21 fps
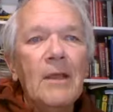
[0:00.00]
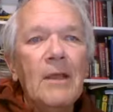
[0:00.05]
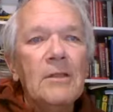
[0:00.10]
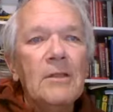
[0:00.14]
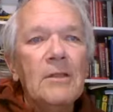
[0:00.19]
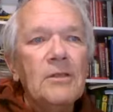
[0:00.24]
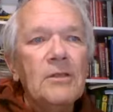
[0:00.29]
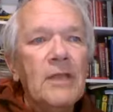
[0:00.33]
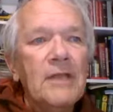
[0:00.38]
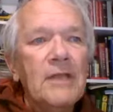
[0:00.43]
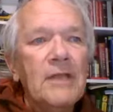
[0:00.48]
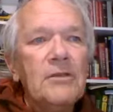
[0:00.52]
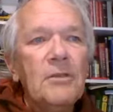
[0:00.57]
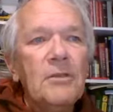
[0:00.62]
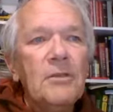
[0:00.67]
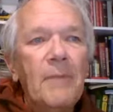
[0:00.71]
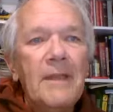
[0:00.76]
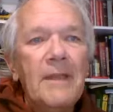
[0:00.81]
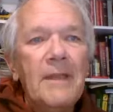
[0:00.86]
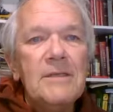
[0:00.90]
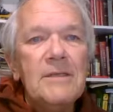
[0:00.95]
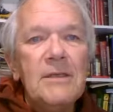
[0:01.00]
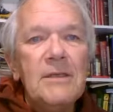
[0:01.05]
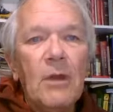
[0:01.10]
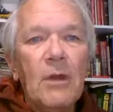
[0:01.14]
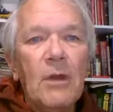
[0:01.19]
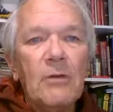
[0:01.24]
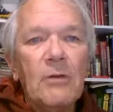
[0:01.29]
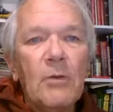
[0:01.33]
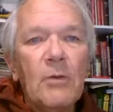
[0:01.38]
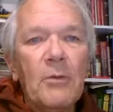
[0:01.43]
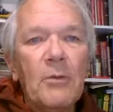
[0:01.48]
to get to the benzene
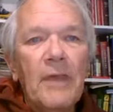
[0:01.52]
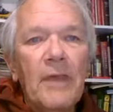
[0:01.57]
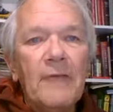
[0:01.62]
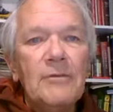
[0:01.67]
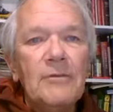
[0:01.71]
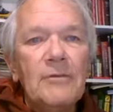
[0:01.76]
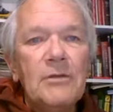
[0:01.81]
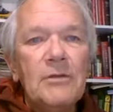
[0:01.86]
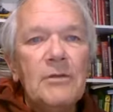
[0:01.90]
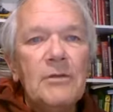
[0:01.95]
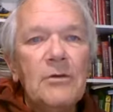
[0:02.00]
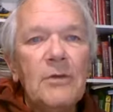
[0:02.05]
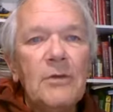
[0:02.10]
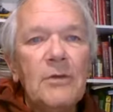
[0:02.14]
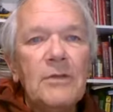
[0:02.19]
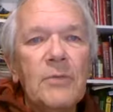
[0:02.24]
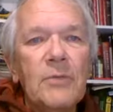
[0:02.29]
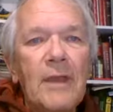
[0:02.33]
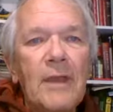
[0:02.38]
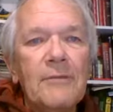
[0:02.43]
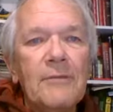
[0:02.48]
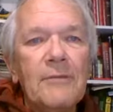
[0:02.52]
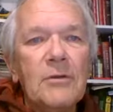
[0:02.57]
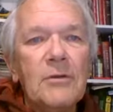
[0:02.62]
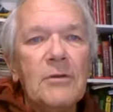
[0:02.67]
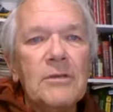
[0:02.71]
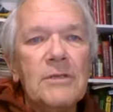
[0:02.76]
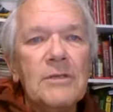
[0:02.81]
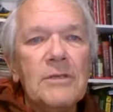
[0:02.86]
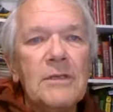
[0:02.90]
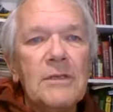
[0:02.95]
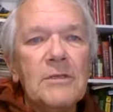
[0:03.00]
orbital, what we have to do is we have to go to
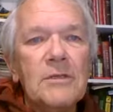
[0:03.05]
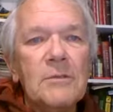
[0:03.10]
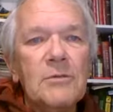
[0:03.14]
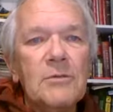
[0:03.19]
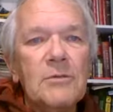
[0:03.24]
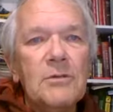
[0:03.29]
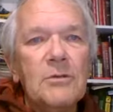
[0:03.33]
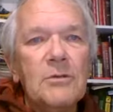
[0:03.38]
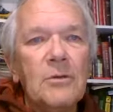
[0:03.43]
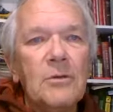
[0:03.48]
system 2,